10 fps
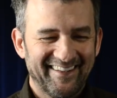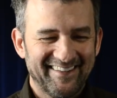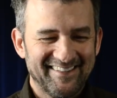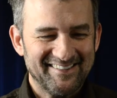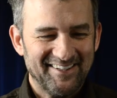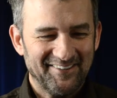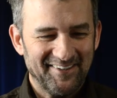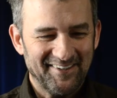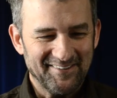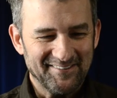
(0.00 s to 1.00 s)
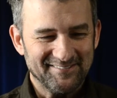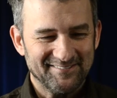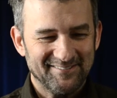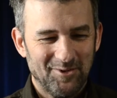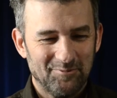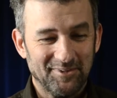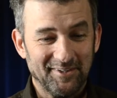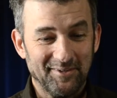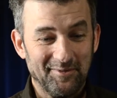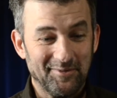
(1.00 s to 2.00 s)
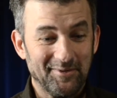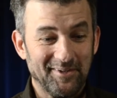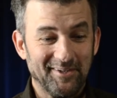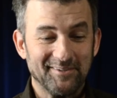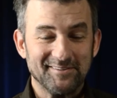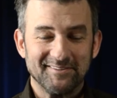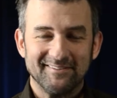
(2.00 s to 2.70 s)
I'll you know in another, hopefully another 30 years.